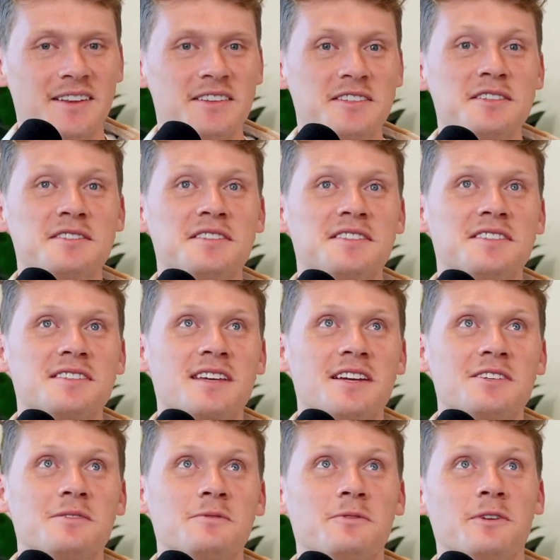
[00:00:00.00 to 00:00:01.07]
This is a
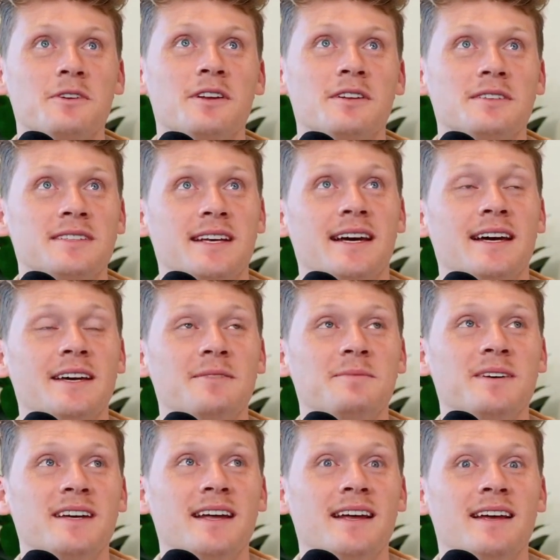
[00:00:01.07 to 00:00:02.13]
discussion for another time,
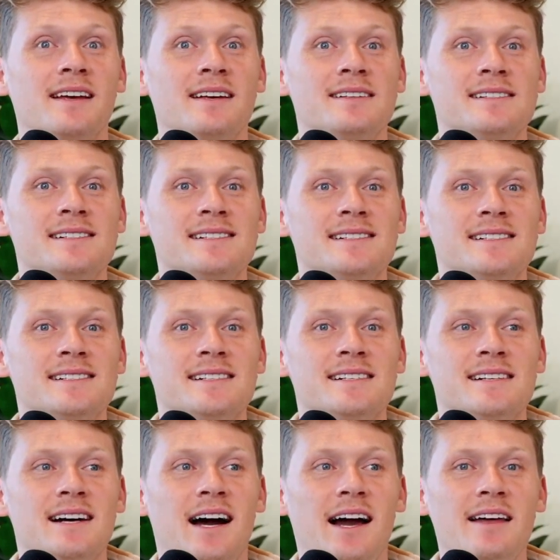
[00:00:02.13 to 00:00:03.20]
but
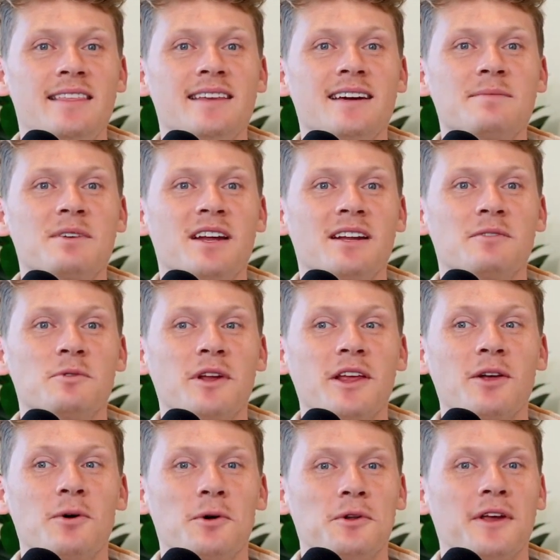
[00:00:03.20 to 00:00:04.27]
I think I'm getting really
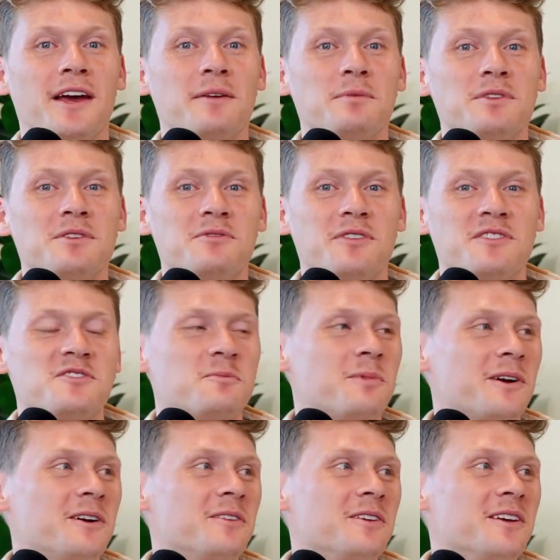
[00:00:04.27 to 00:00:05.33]
old head with Defensive
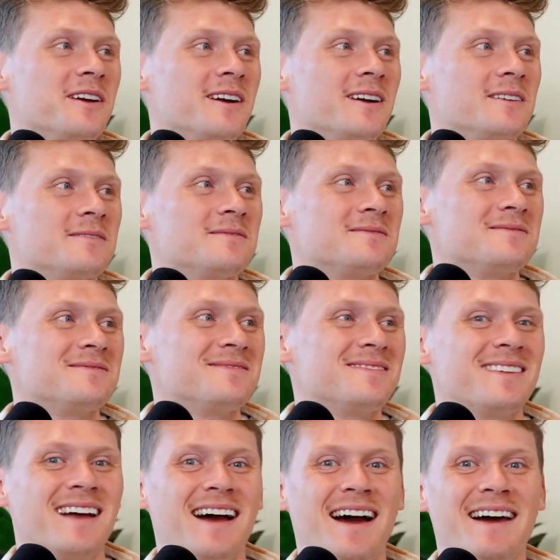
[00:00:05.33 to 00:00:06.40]
Player of the Year.
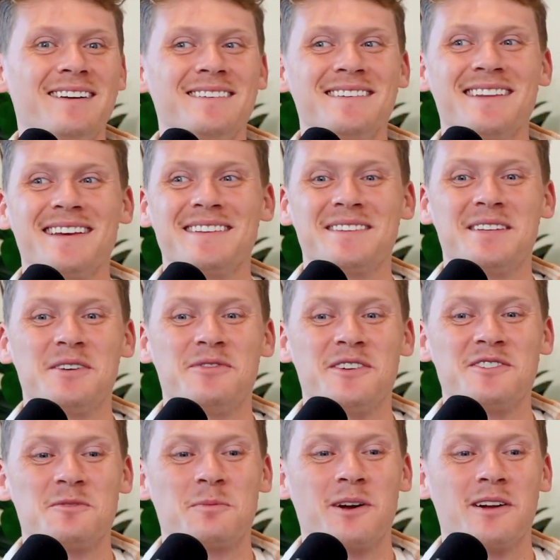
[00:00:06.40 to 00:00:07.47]
I don't think
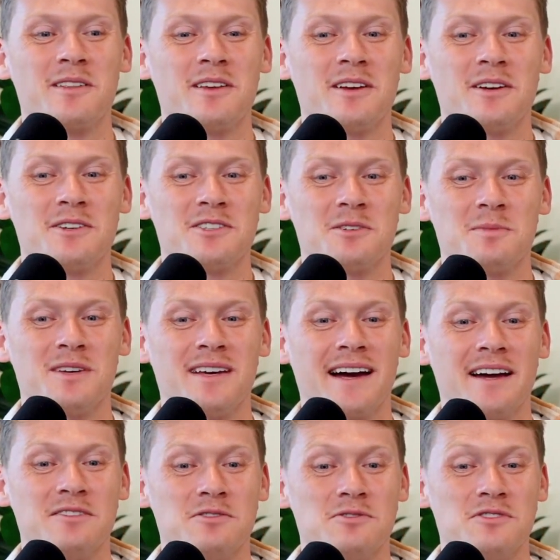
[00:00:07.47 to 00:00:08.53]
Defensive Player of the Year should be
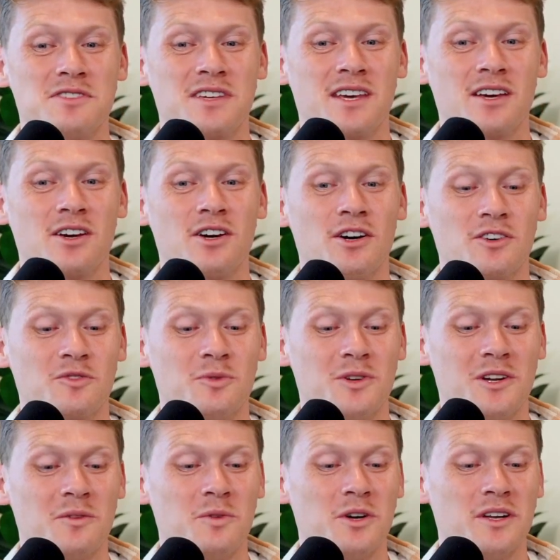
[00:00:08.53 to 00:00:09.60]
guys who just get cooked
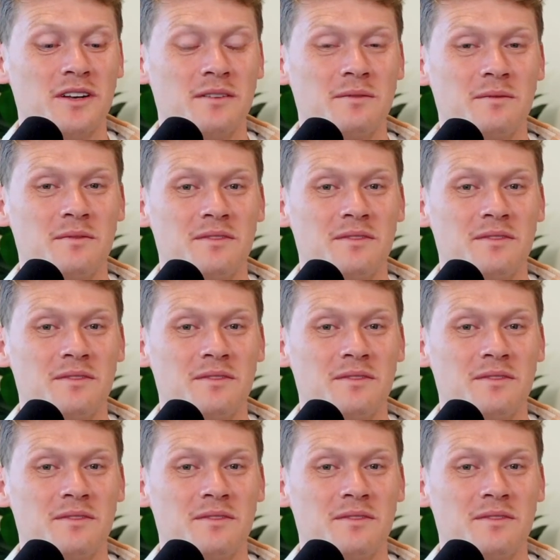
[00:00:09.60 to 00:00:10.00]
one-on-one.